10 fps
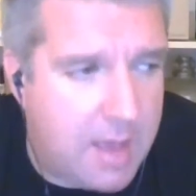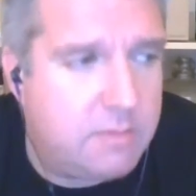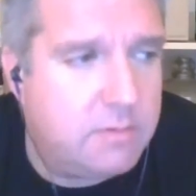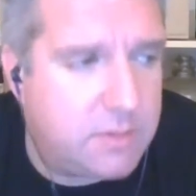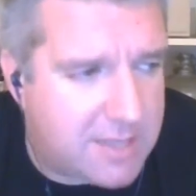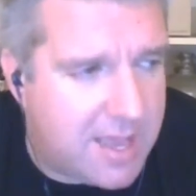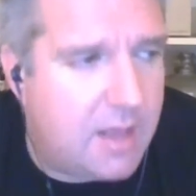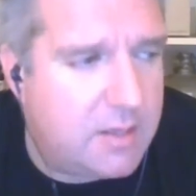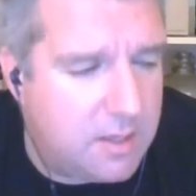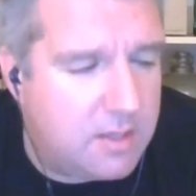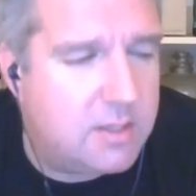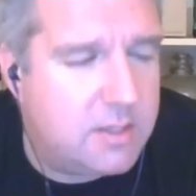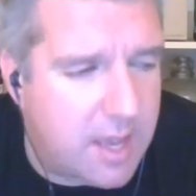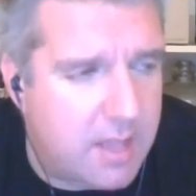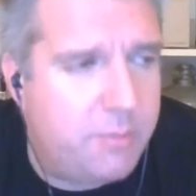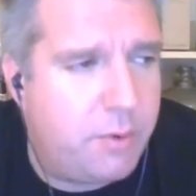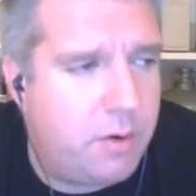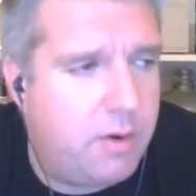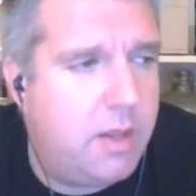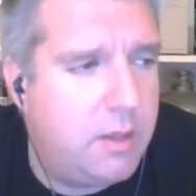Yeah, sat sat in the
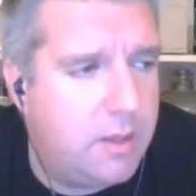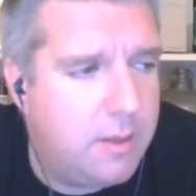brewery.